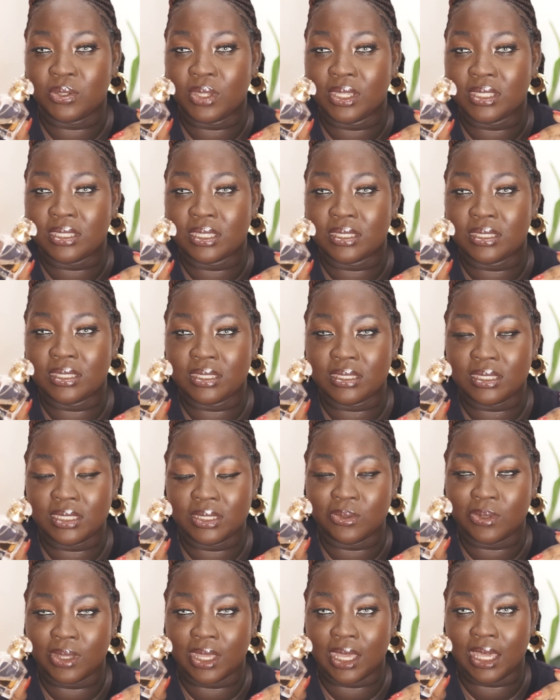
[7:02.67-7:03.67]
so it's a
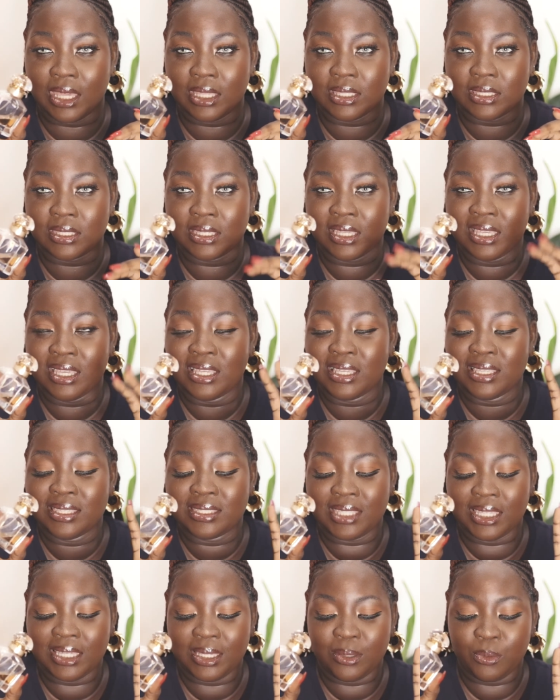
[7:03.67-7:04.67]
steal, guys.
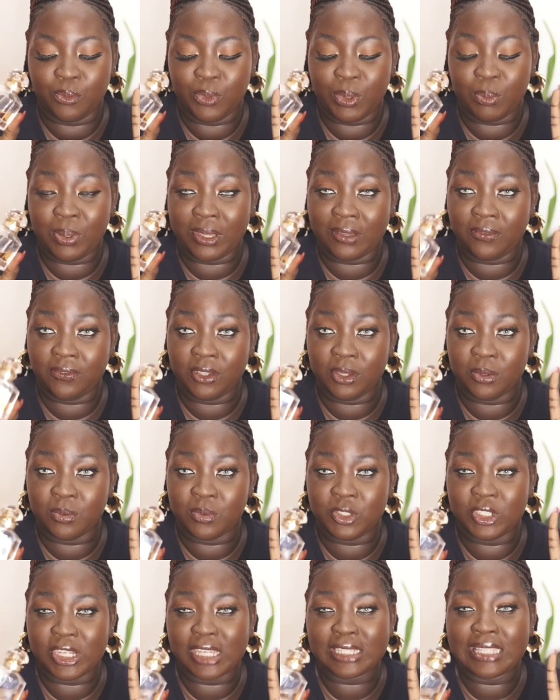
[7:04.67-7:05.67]
See, with
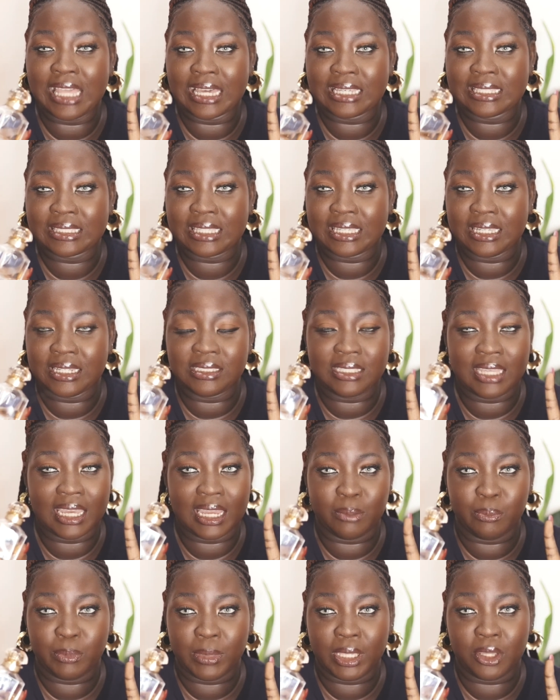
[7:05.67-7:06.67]
perfumes, just like
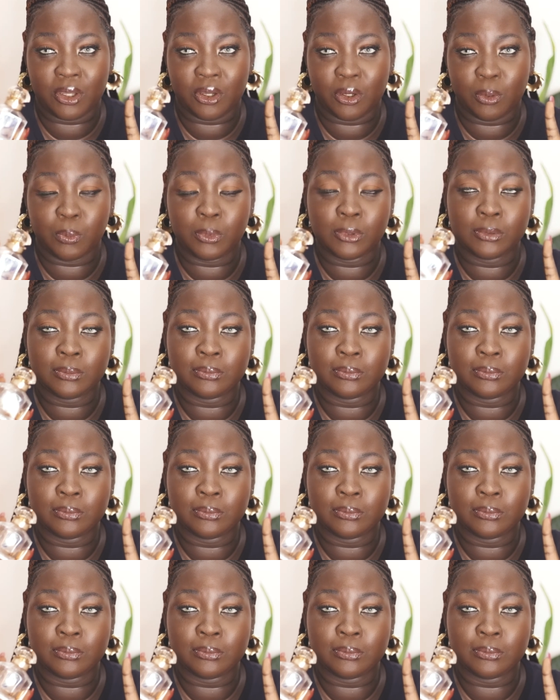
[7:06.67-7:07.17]
skincare and makeup,